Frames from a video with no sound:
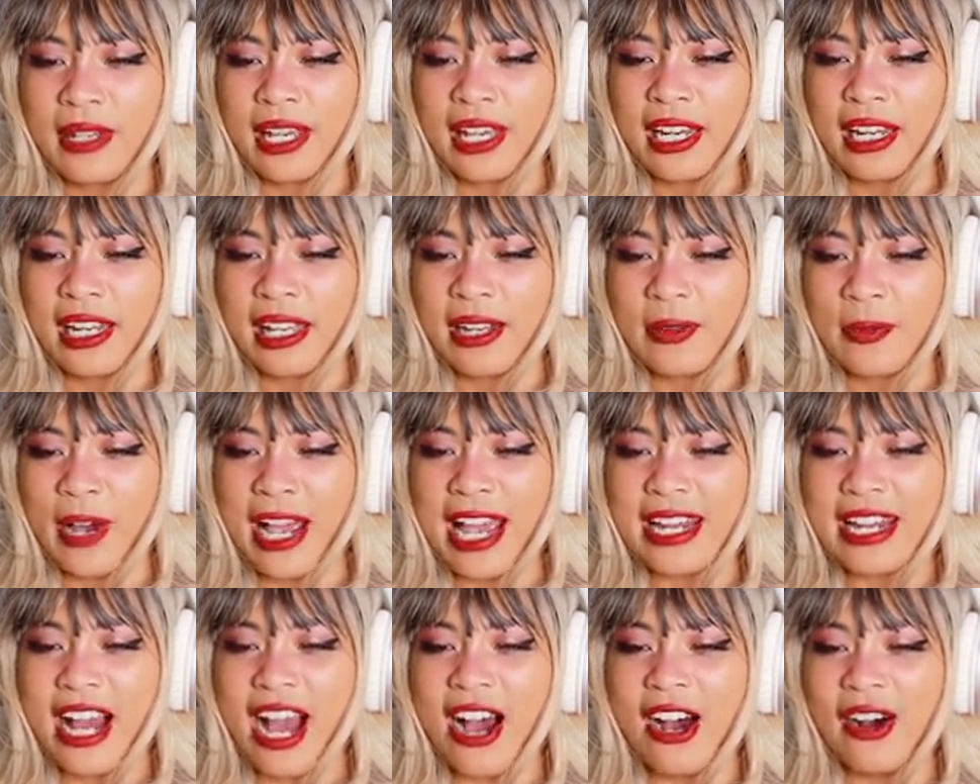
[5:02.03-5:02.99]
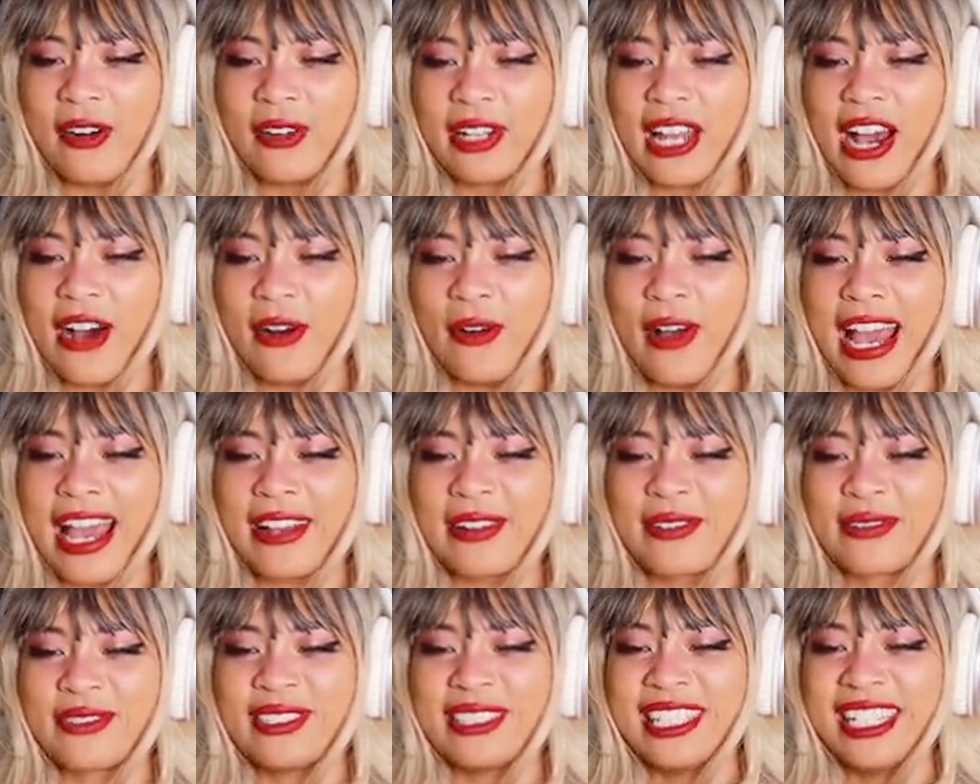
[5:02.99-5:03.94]
getting Wait, no, wait!
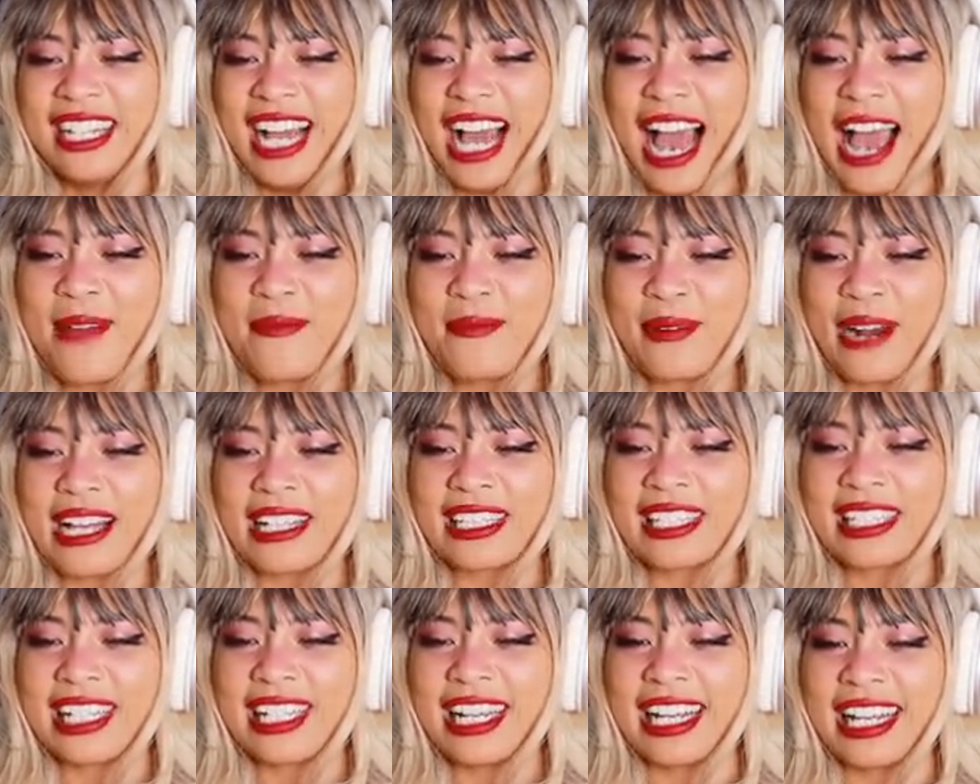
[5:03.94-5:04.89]
I pressed it